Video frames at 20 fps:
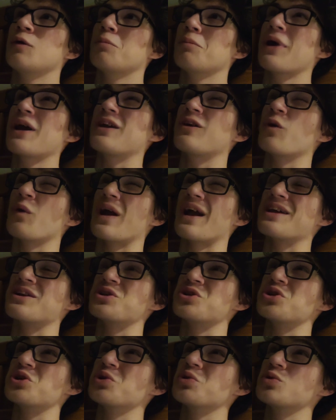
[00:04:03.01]
my
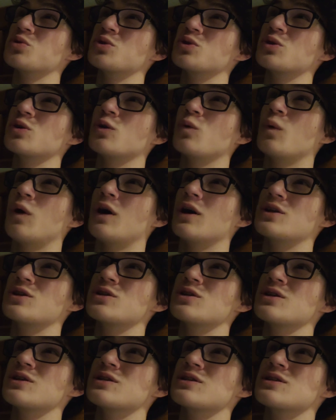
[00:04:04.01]
grandchildren could
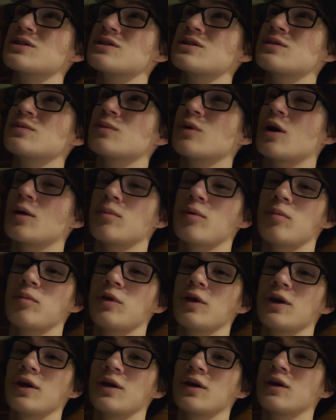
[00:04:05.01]
watch this
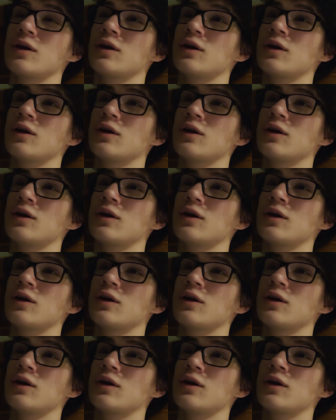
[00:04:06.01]
probably.